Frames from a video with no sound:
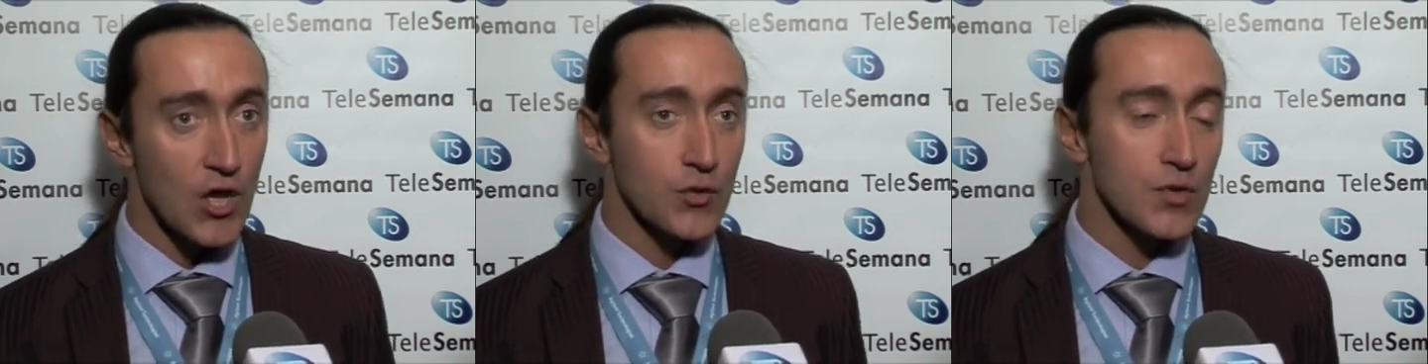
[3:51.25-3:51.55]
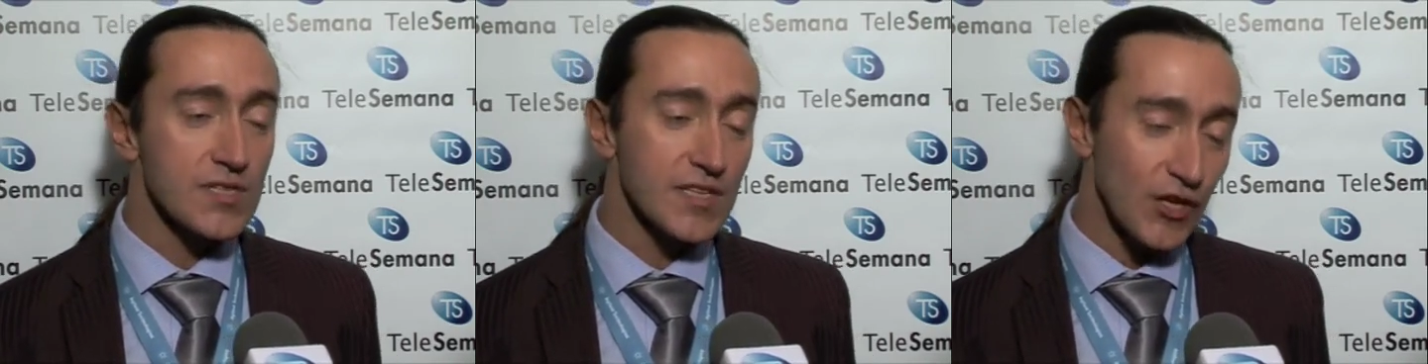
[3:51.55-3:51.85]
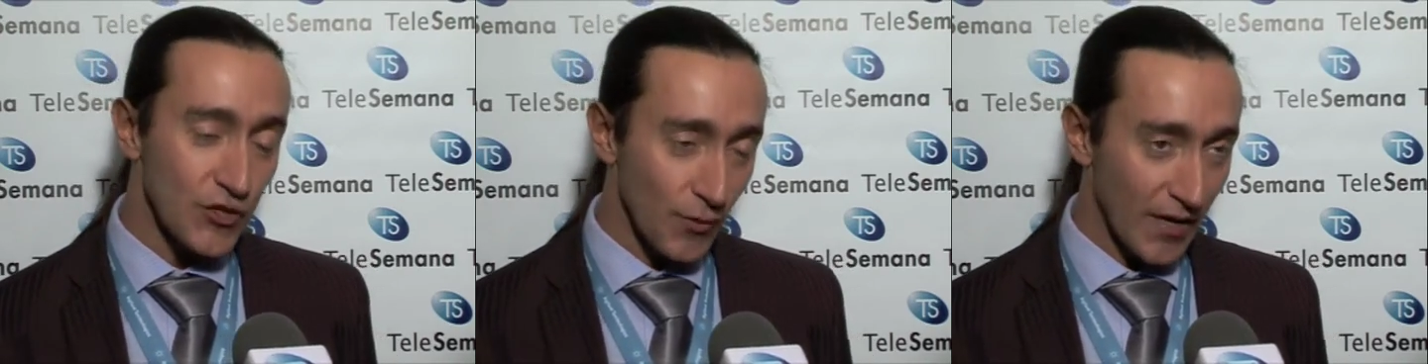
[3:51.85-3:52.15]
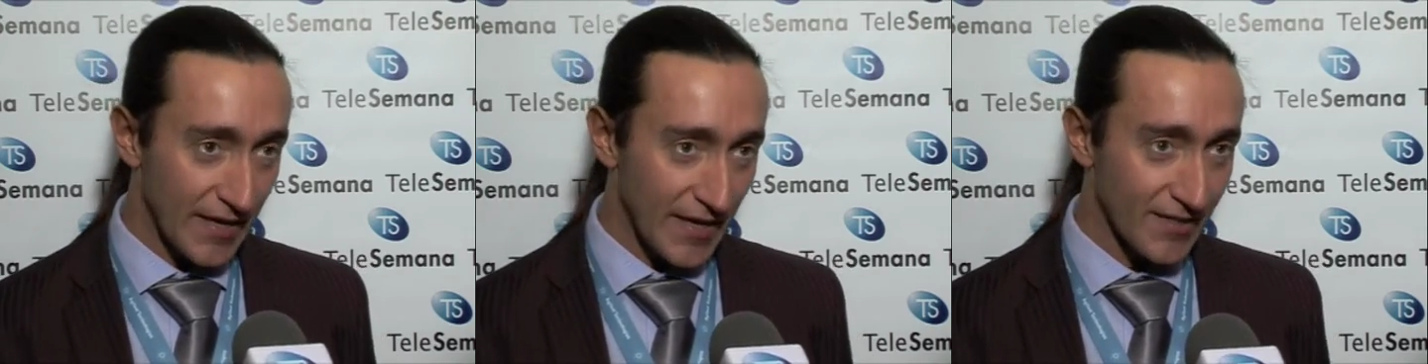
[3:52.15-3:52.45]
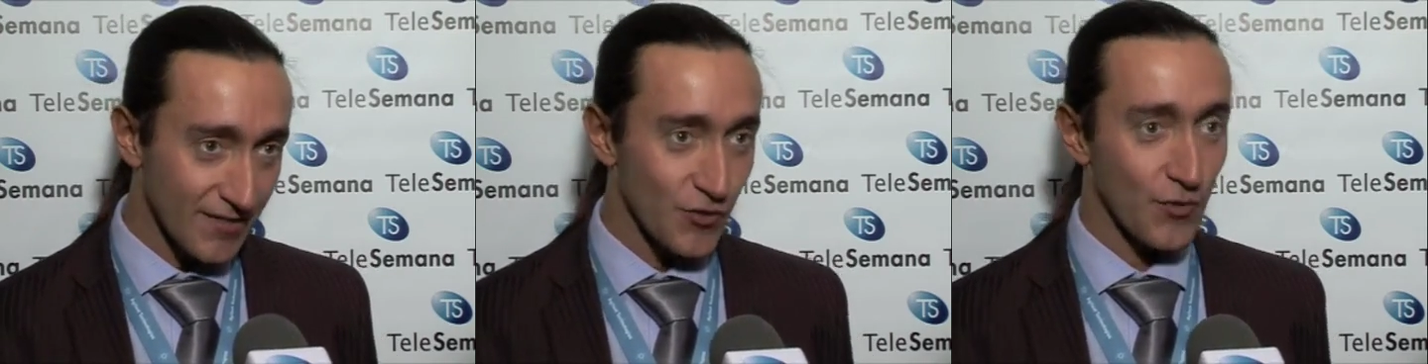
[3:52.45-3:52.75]
So still you will
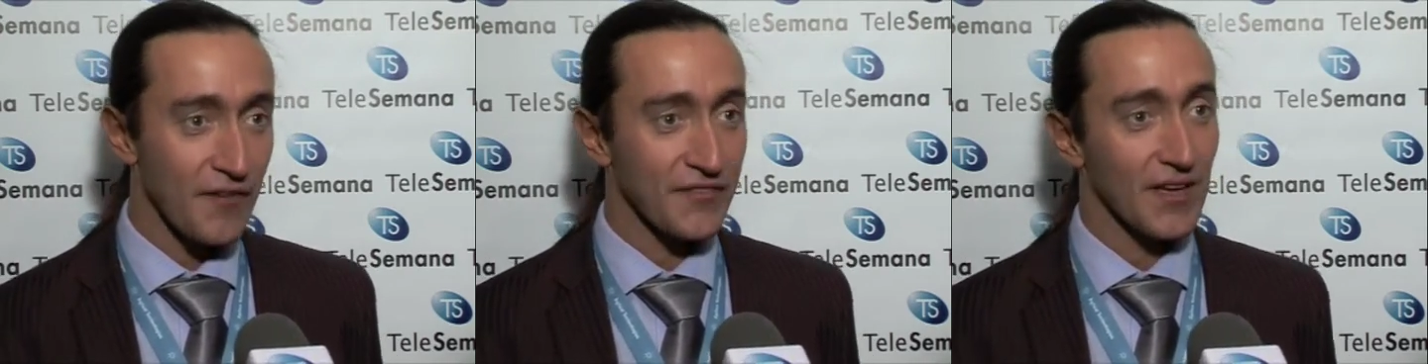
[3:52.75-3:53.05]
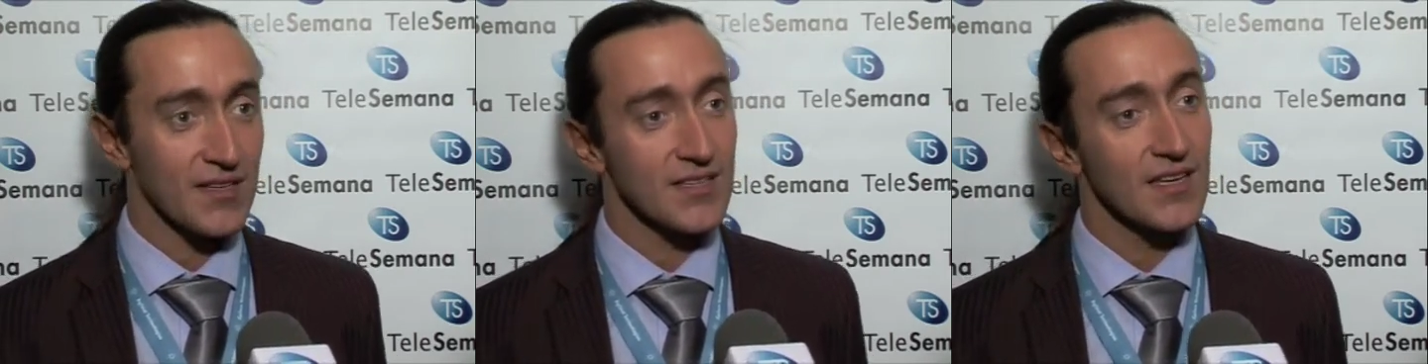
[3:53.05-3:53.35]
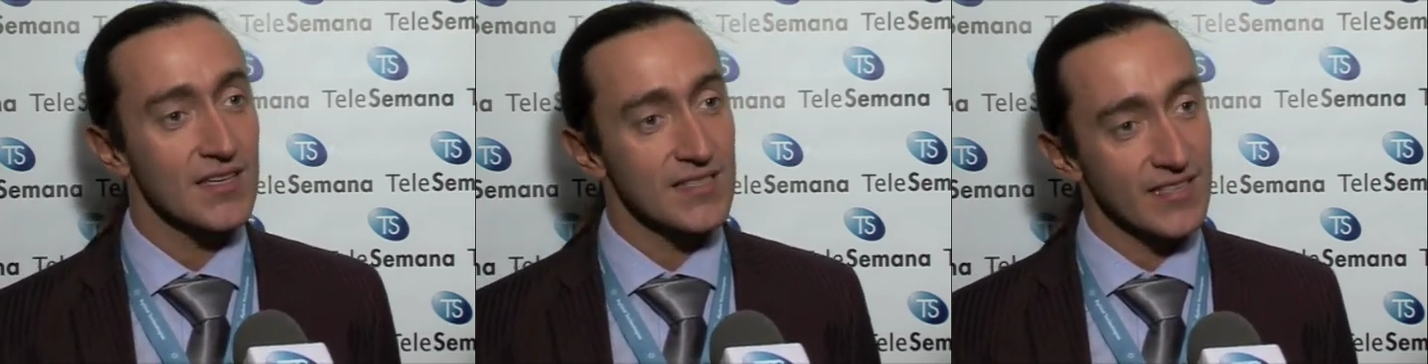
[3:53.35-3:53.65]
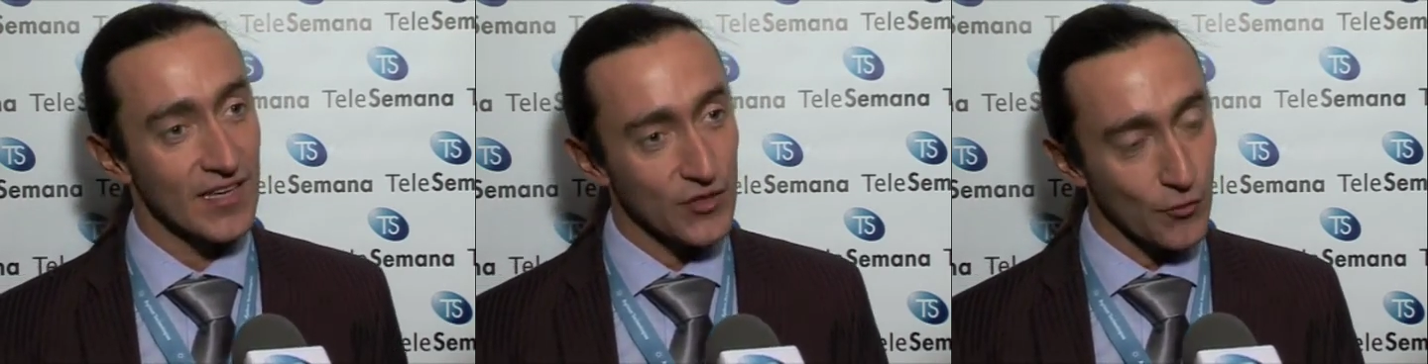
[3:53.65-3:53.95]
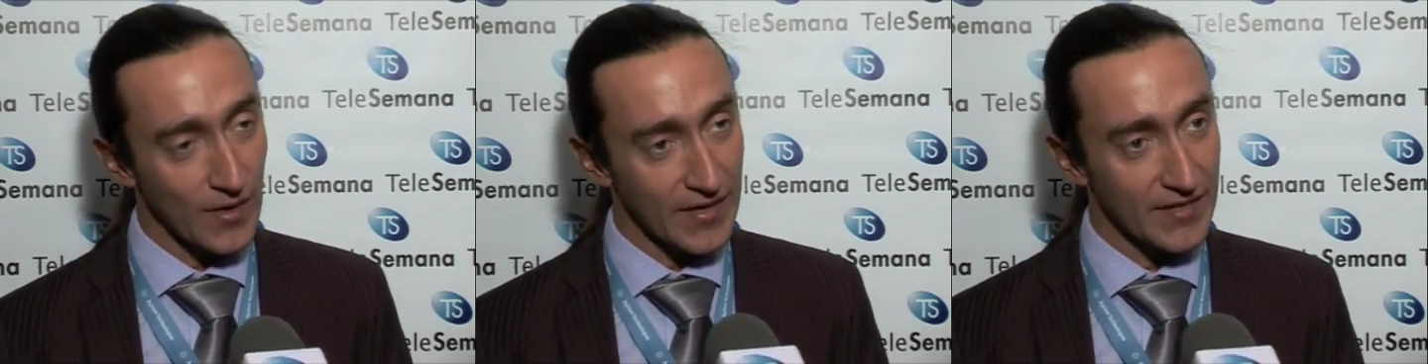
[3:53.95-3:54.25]
need drive test, still
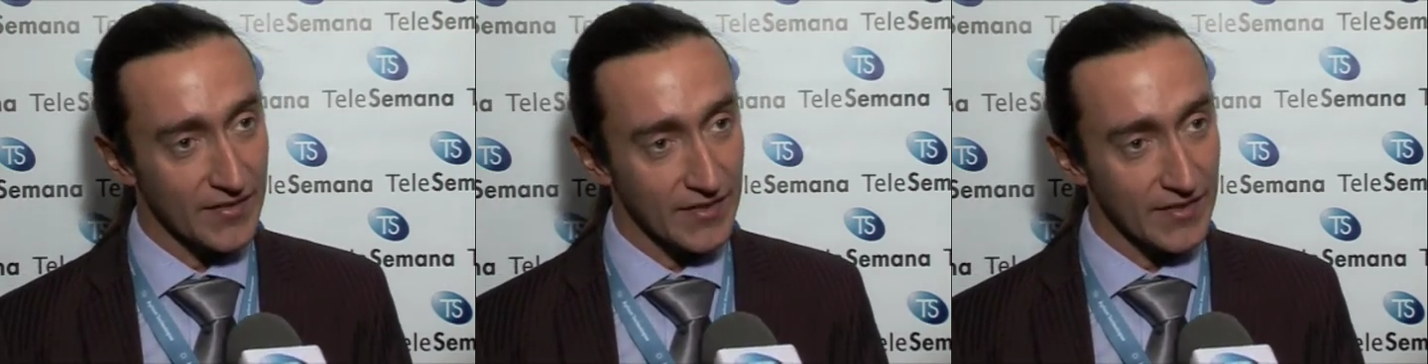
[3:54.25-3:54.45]
you will need